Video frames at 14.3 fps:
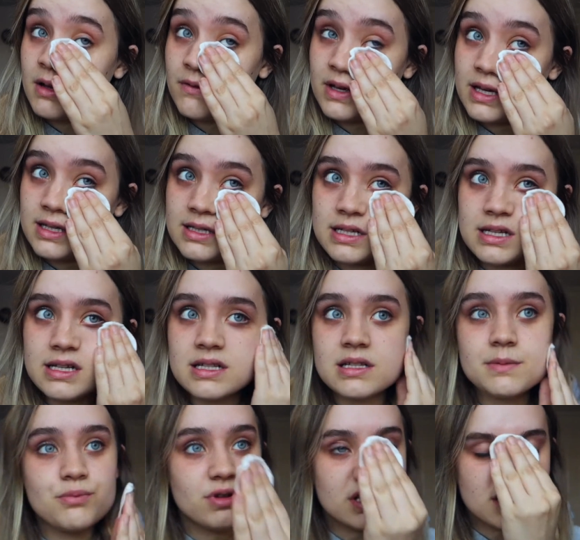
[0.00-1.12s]
face is
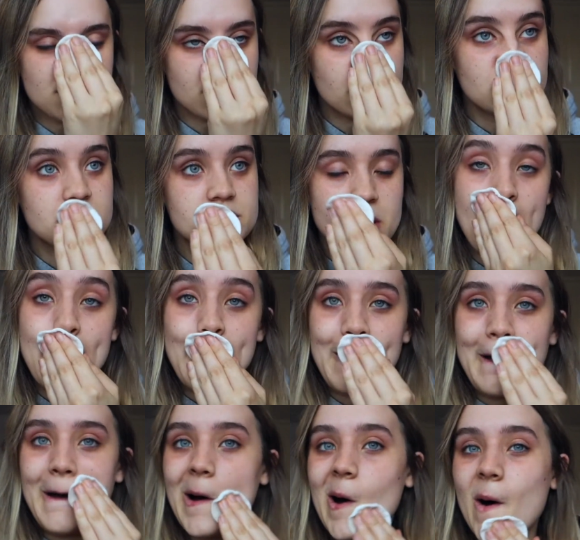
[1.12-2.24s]
pretty much
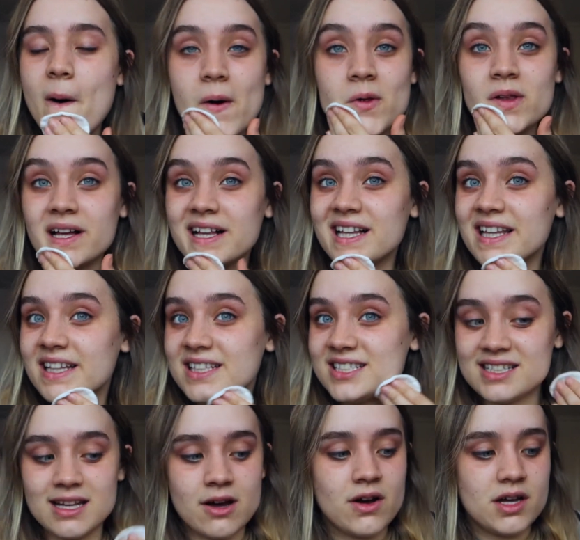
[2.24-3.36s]
all cleansed
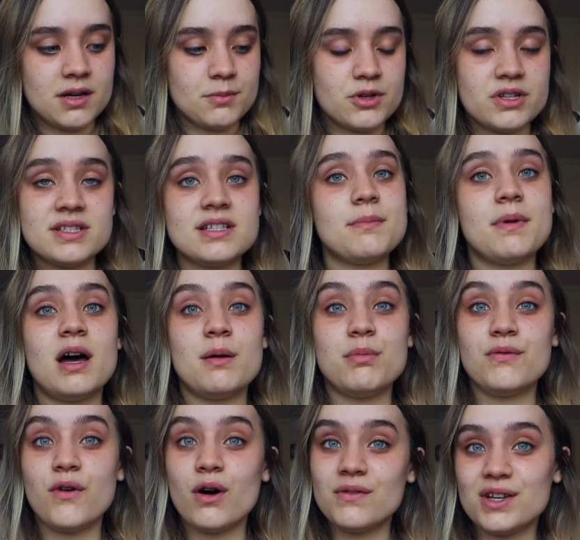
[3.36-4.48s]
now and I'm going to set my
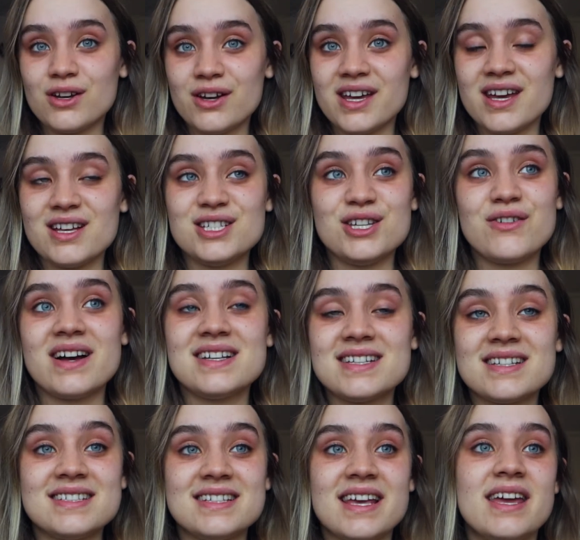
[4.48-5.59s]
before video here so you guys
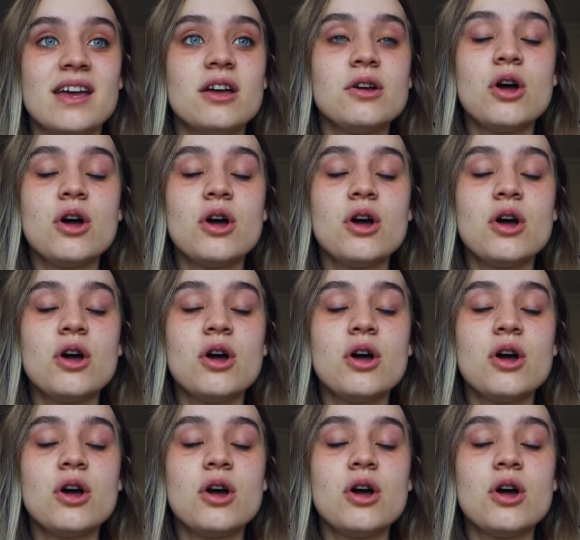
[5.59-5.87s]
can see